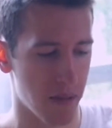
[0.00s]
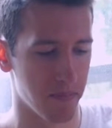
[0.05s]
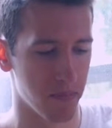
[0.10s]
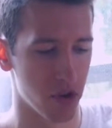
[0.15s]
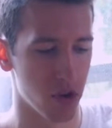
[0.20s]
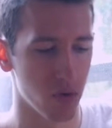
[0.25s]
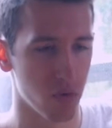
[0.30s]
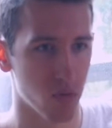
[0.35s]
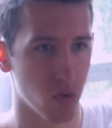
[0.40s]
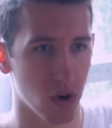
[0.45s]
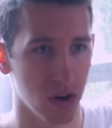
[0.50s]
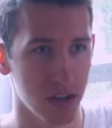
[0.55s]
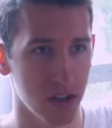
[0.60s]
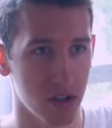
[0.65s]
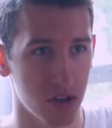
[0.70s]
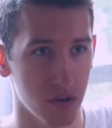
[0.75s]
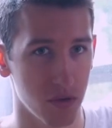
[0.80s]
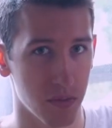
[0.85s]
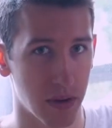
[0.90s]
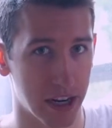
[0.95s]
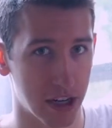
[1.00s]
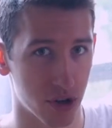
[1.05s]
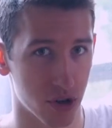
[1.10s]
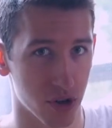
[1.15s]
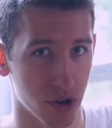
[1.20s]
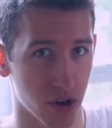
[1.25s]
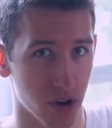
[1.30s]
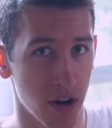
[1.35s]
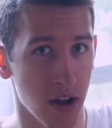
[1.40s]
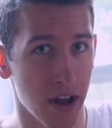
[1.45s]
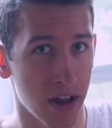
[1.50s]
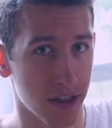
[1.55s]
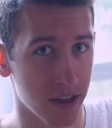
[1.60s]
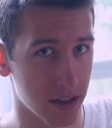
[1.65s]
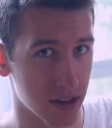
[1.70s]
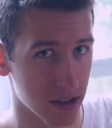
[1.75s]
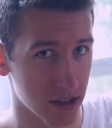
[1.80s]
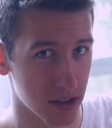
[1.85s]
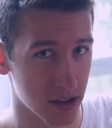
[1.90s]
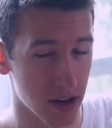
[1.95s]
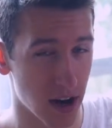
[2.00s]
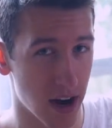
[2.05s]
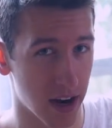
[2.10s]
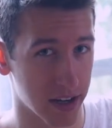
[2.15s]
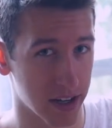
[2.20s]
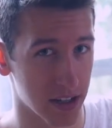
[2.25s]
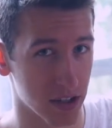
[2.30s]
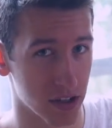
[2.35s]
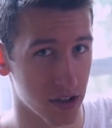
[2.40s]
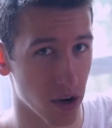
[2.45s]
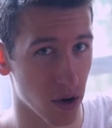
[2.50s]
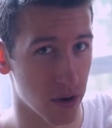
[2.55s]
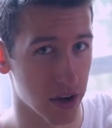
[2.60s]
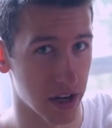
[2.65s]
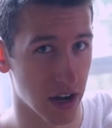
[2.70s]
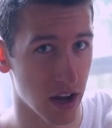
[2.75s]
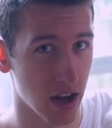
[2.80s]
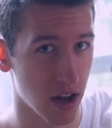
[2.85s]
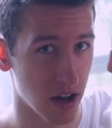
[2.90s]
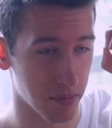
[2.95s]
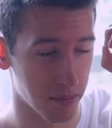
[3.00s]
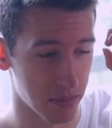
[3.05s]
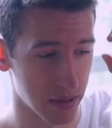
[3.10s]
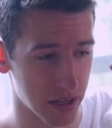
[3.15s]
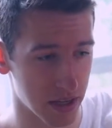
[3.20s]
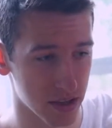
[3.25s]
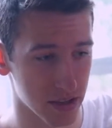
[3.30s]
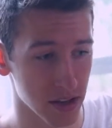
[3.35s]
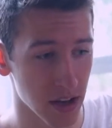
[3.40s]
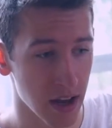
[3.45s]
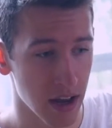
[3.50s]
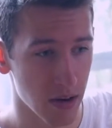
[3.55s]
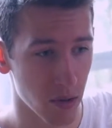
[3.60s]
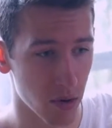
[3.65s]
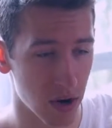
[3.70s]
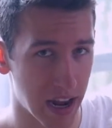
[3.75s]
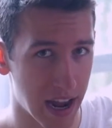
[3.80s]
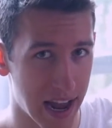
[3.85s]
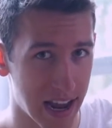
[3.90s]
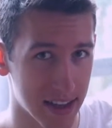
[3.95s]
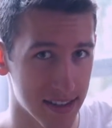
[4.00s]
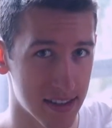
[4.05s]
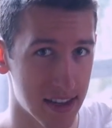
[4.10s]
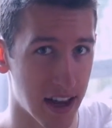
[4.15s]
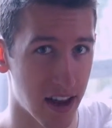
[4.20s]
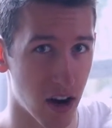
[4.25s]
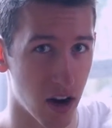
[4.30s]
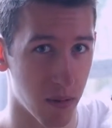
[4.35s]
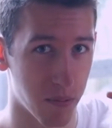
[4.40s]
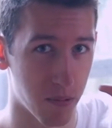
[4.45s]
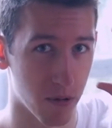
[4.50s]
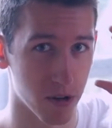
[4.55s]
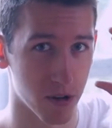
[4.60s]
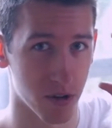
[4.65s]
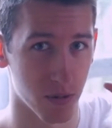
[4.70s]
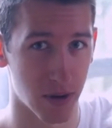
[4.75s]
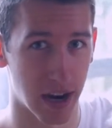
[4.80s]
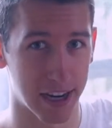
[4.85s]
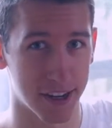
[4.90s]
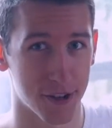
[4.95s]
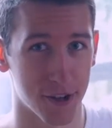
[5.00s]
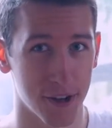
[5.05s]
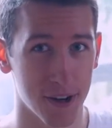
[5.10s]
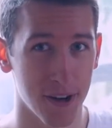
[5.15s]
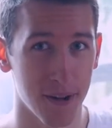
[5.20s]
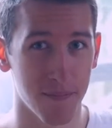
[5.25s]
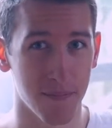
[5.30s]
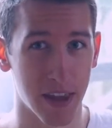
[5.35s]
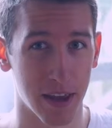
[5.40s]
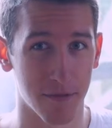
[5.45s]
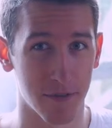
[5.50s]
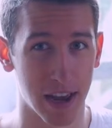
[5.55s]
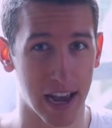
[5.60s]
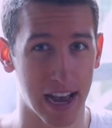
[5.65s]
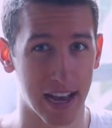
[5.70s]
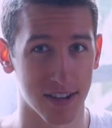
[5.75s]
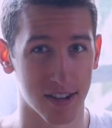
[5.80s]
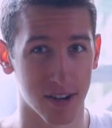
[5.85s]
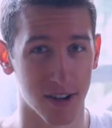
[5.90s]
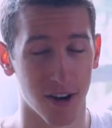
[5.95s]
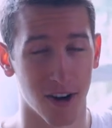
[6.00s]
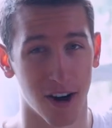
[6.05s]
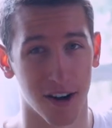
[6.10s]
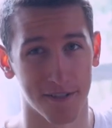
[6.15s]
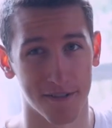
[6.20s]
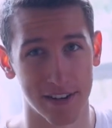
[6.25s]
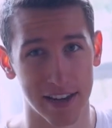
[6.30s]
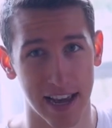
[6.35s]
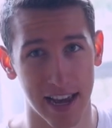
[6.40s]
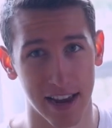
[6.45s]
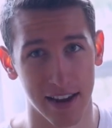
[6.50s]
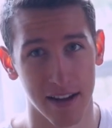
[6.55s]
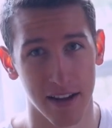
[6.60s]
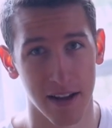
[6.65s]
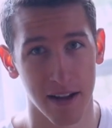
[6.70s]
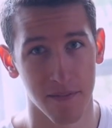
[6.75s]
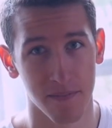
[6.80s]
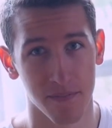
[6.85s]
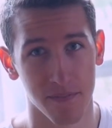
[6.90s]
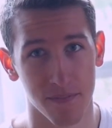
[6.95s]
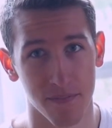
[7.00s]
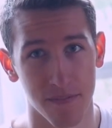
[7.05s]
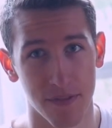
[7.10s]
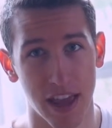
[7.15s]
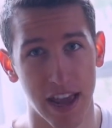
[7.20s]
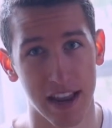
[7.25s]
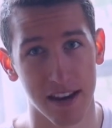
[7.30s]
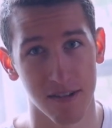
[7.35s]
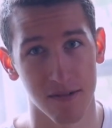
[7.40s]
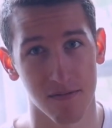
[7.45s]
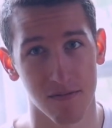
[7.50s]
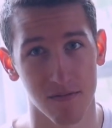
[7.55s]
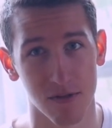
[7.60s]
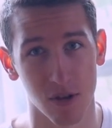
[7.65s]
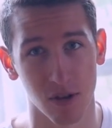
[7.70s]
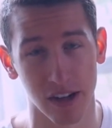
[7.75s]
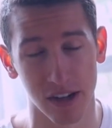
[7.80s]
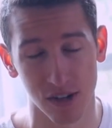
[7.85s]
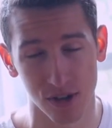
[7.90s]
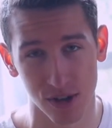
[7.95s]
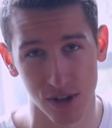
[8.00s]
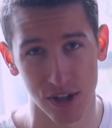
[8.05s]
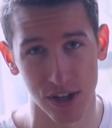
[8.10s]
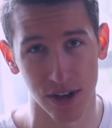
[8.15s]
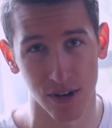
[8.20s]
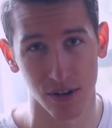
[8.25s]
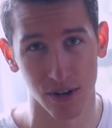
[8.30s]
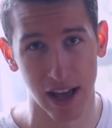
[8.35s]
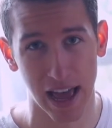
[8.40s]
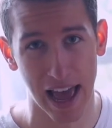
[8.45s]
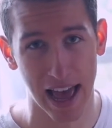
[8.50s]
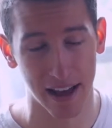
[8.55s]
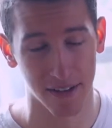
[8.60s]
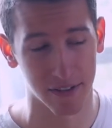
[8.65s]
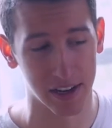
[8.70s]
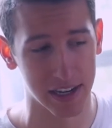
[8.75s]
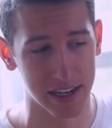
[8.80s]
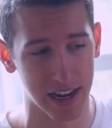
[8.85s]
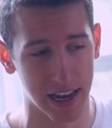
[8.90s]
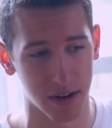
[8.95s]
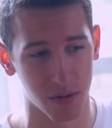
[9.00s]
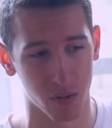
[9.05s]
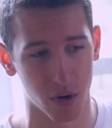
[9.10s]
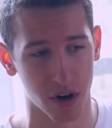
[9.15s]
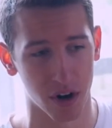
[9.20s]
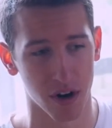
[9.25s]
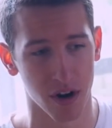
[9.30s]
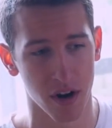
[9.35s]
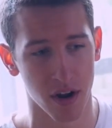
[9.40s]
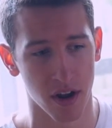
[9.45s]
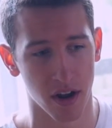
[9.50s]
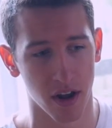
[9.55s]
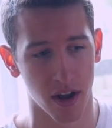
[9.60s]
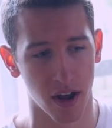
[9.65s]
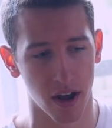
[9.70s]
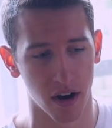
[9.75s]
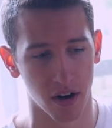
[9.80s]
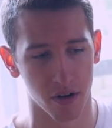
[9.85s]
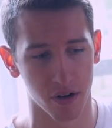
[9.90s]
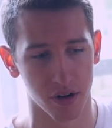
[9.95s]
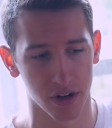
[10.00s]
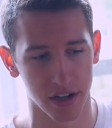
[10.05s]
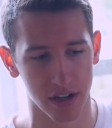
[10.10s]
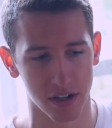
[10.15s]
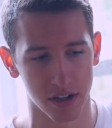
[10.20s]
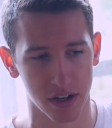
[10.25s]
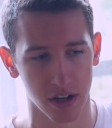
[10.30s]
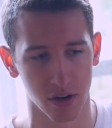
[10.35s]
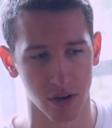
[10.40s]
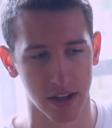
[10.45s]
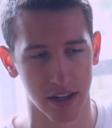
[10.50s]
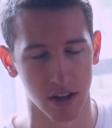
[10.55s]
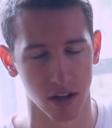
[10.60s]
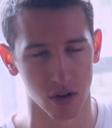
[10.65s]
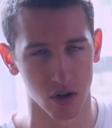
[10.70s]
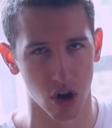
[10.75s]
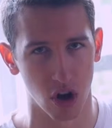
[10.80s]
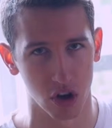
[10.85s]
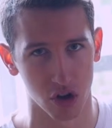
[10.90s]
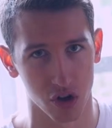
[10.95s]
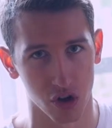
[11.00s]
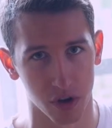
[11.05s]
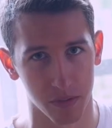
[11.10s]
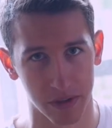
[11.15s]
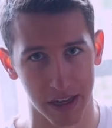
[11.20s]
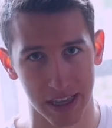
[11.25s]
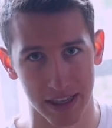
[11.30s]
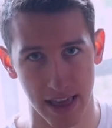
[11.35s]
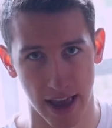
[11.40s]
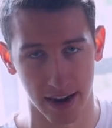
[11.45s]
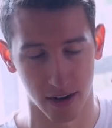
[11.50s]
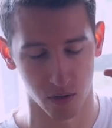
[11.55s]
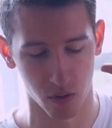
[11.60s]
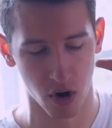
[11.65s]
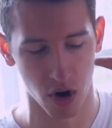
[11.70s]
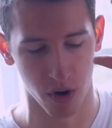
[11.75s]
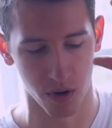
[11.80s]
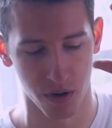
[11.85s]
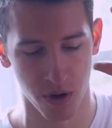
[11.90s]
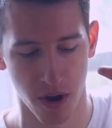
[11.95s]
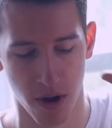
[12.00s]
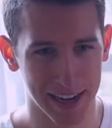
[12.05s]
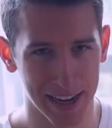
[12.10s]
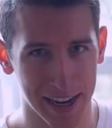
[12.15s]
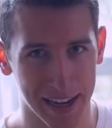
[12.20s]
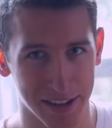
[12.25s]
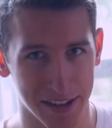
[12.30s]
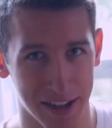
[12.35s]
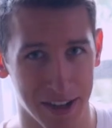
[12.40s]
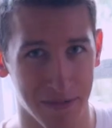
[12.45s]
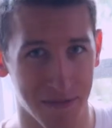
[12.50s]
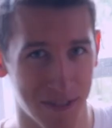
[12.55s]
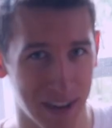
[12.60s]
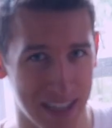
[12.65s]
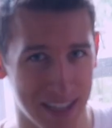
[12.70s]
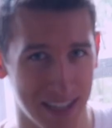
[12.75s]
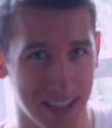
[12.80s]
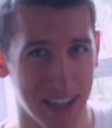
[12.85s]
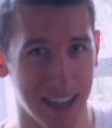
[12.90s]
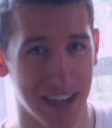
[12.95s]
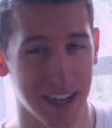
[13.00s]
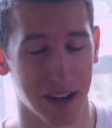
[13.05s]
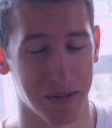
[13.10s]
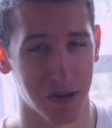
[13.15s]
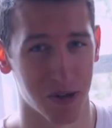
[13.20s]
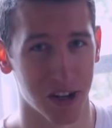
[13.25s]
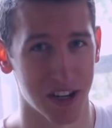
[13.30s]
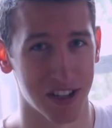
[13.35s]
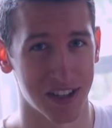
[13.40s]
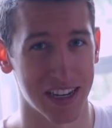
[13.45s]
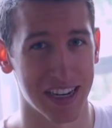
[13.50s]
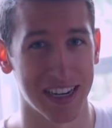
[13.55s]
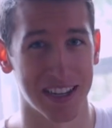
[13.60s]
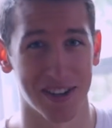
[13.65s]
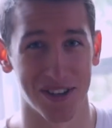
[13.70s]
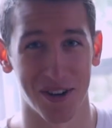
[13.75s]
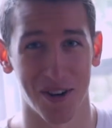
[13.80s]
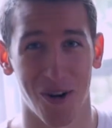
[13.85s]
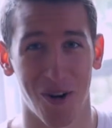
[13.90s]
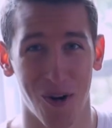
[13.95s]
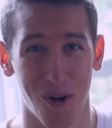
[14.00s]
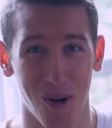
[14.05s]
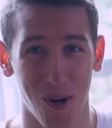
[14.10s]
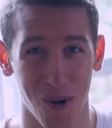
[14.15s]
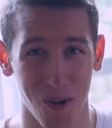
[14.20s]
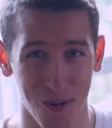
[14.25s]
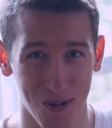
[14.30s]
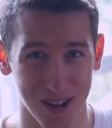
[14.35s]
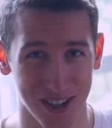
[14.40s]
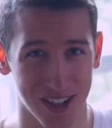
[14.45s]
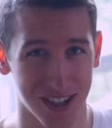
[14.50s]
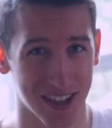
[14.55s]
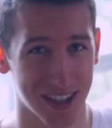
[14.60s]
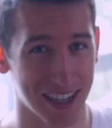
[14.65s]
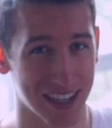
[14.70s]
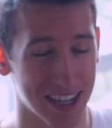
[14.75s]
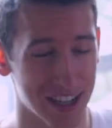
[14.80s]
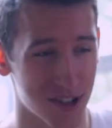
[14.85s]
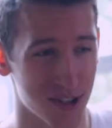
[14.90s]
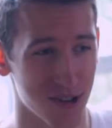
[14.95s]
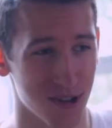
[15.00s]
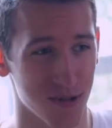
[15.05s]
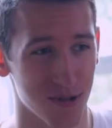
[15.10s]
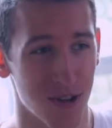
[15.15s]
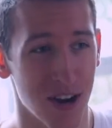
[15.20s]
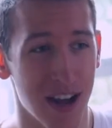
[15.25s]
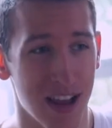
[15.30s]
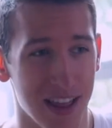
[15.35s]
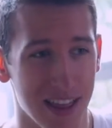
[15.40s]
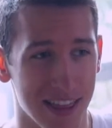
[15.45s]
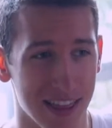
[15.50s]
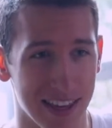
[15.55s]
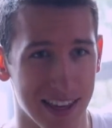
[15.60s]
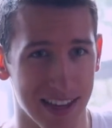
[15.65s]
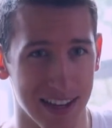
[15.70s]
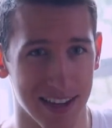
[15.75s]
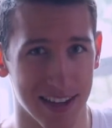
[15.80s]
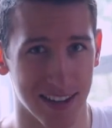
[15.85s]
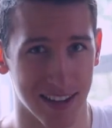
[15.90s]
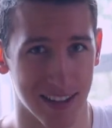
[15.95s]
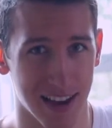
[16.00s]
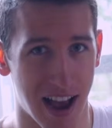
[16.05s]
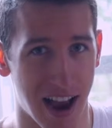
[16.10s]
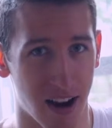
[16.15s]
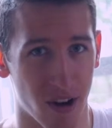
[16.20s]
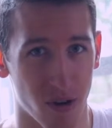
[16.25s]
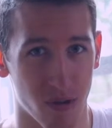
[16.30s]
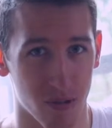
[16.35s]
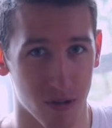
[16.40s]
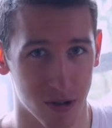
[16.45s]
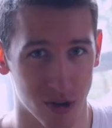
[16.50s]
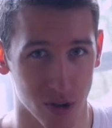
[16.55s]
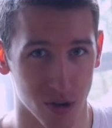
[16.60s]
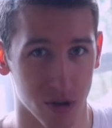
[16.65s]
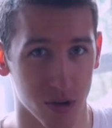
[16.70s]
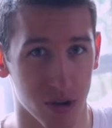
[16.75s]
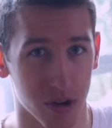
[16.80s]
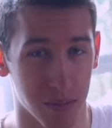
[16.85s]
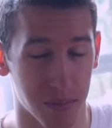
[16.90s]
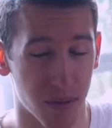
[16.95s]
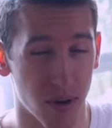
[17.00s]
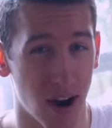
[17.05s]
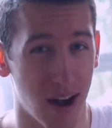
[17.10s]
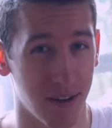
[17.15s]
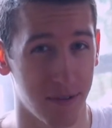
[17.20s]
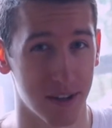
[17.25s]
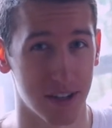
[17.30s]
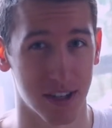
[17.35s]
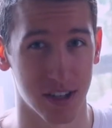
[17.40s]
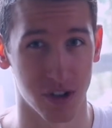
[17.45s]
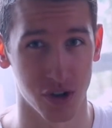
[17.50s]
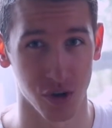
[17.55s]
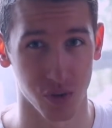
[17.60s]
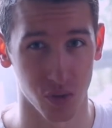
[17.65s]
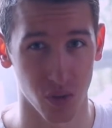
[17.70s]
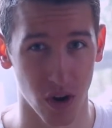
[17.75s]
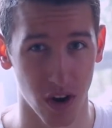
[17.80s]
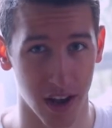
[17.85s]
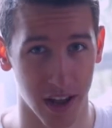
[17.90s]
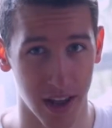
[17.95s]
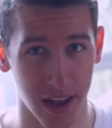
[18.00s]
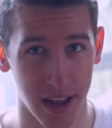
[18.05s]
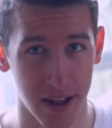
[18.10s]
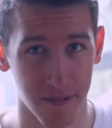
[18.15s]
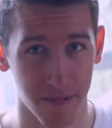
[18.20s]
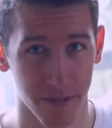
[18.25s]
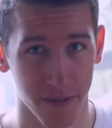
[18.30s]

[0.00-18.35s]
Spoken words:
you want to make sure that the stock is going up, because when it has that upward direction, if it has an off day, then you can still have a day where, or you can still in the long term get that growth. And investing in uptrends isn't always going to get you the desired result or profits that you want.